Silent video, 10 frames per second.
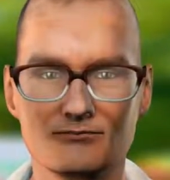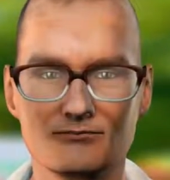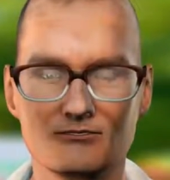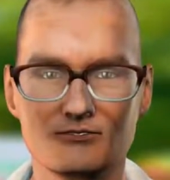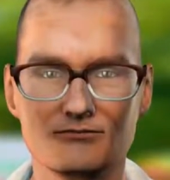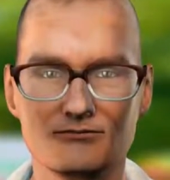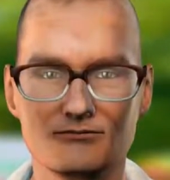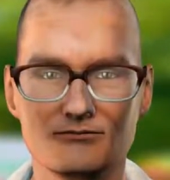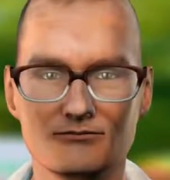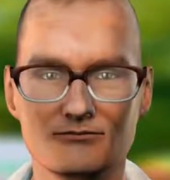who was
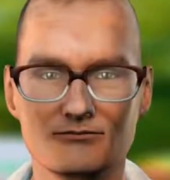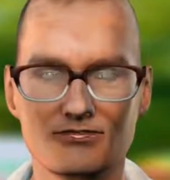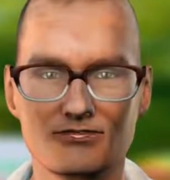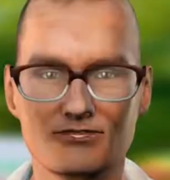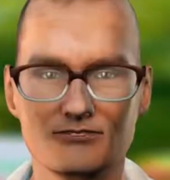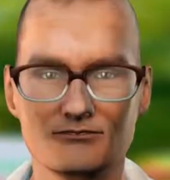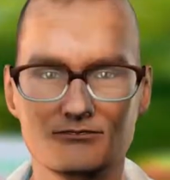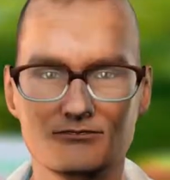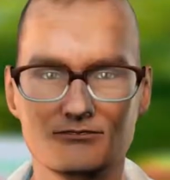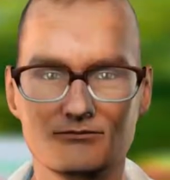feeding Muhammad this
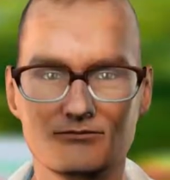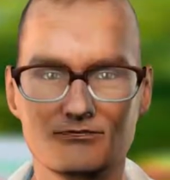information.